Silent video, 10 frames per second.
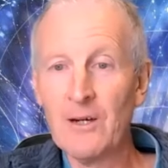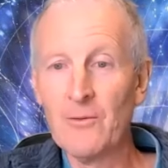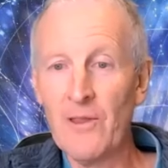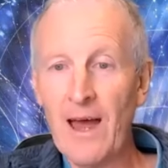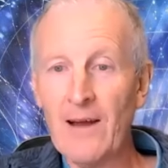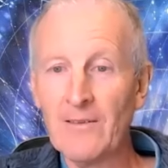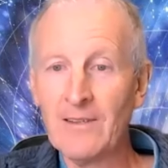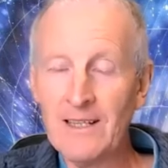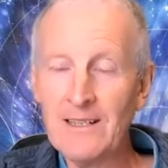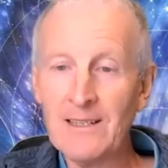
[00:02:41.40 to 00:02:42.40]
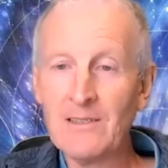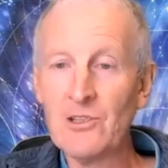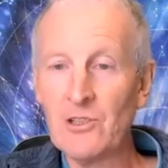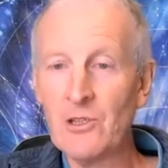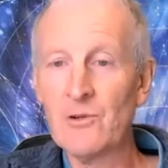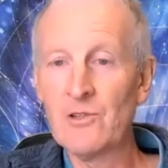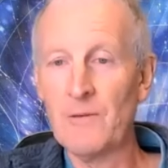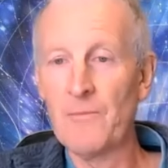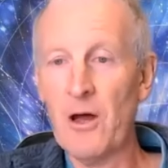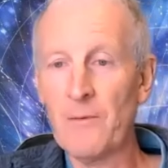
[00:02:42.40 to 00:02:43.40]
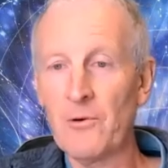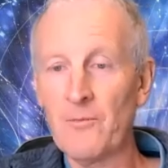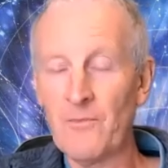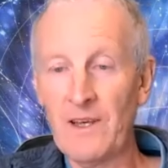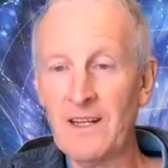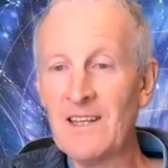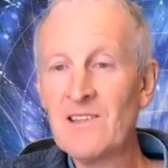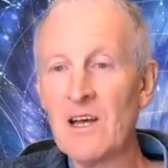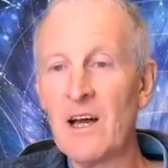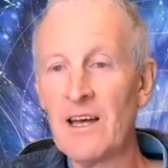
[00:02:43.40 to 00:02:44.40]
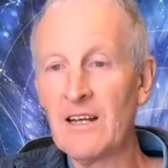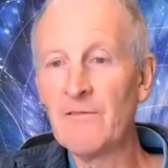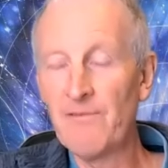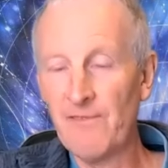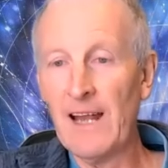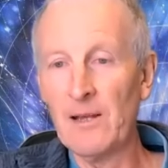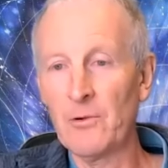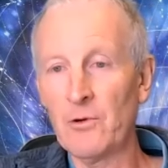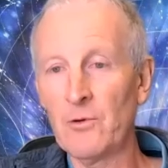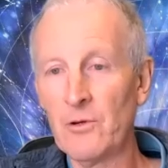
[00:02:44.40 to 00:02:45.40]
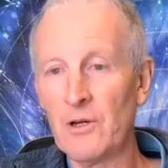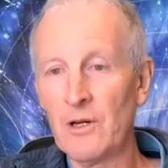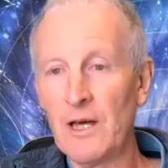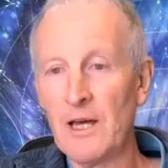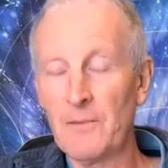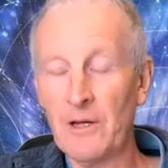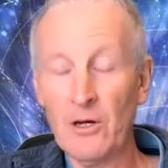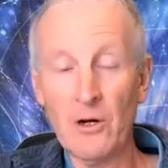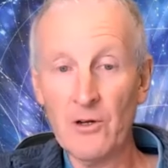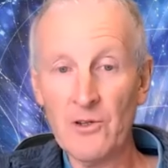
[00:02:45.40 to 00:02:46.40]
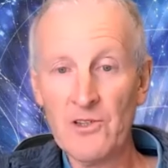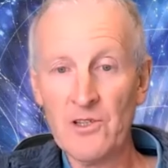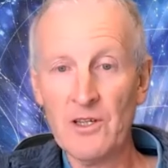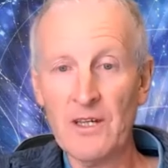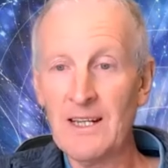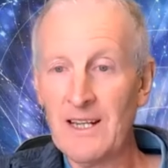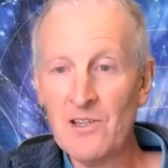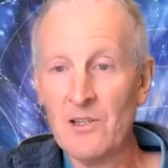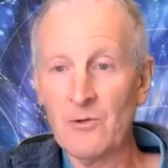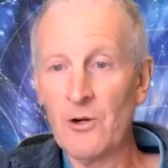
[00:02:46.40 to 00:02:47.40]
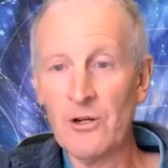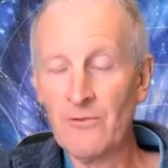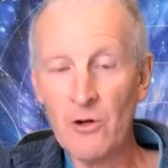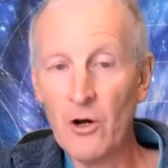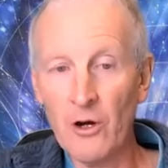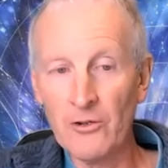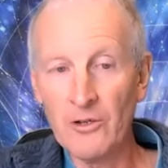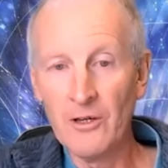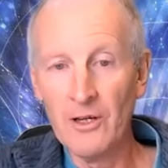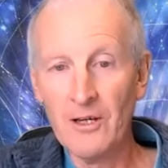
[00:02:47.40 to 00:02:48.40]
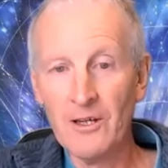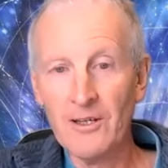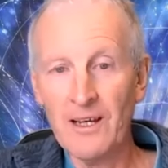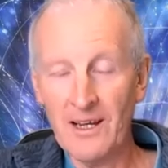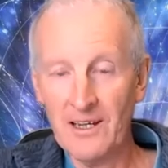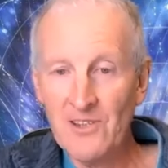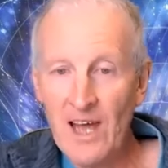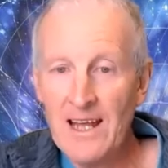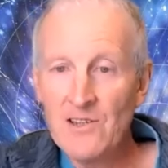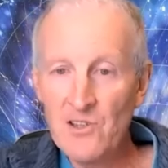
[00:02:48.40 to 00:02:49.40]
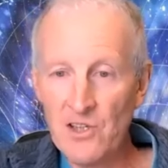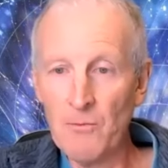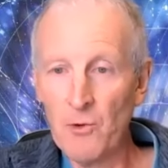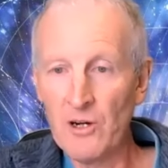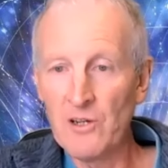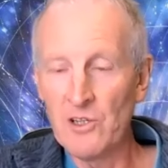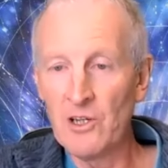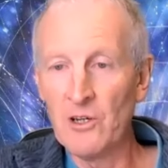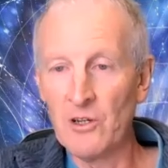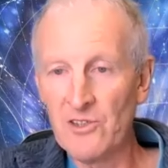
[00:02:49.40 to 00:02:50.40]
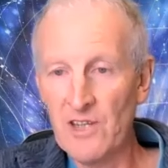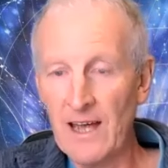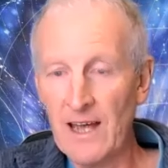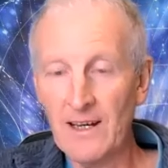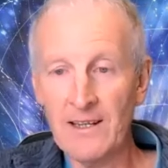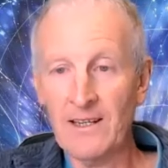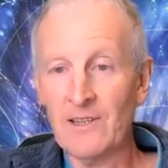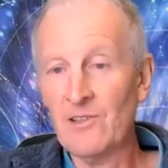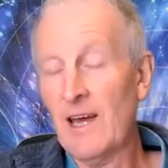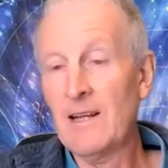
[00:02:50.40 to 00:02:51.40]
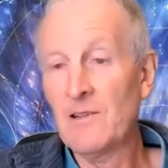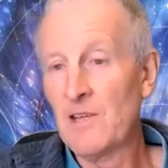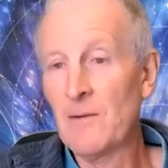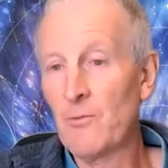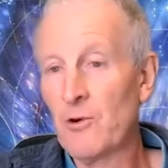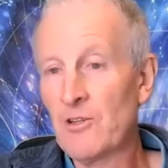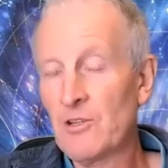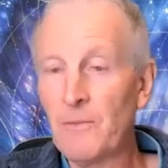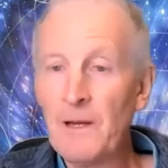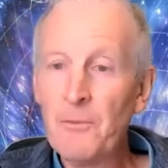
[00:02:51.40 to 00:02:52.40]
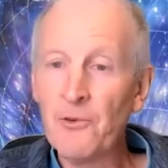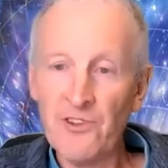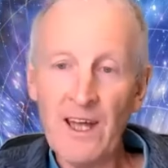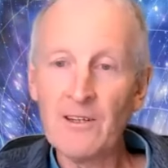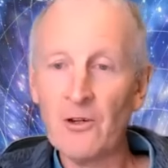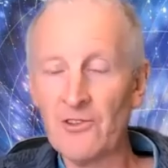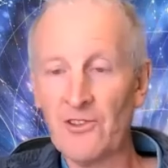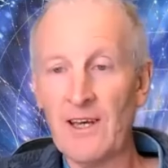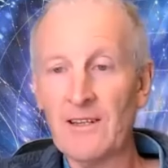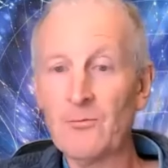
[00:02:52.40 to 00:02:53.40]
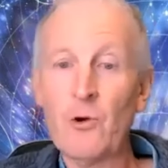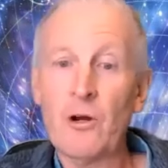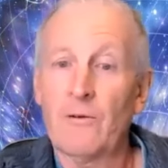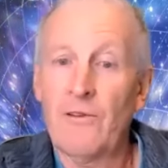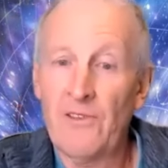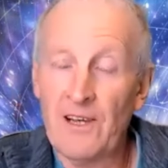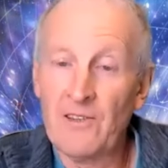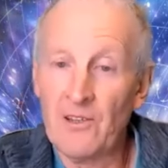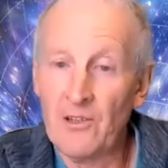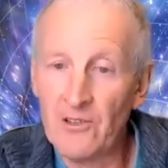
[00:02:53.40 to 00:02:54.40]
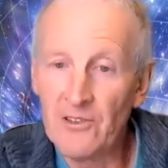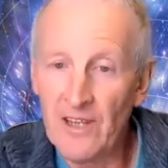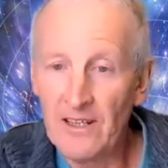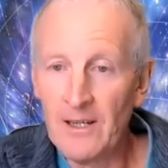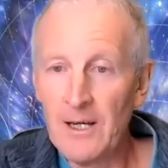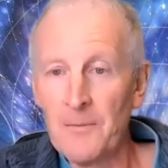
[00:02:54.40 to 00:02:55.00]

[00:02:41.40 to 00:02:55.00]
without needing to use the Bible. It isn't infallible because it isn't the word of God. It contains some words that God said, and it contains some words that people said God said and weren't things that God said.